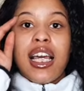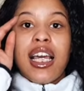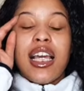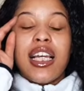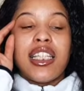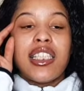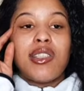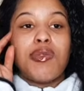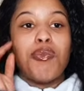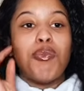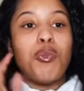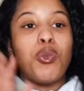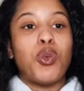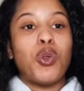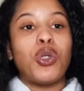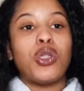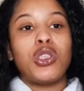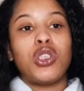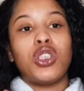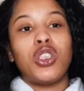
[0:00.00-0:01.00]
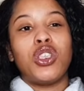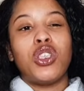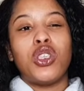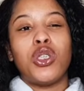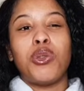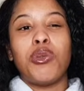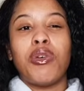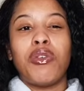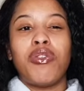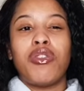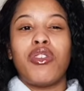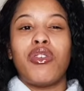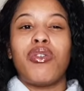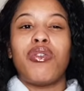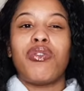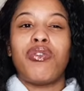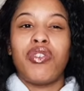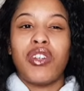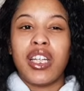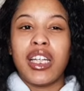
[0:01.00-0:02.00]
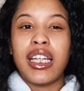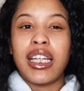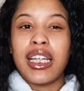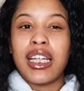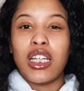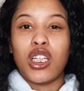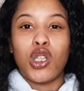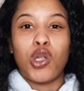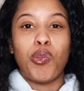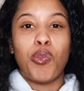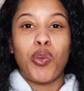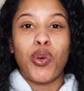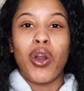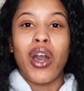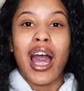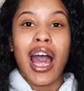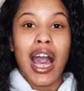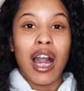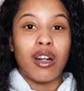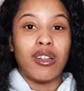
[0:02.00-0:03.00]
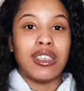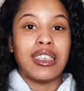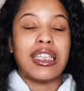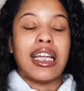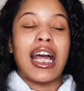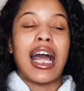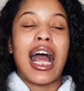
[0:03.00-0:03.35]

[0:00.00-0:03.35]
It's more to do with the feeling you put out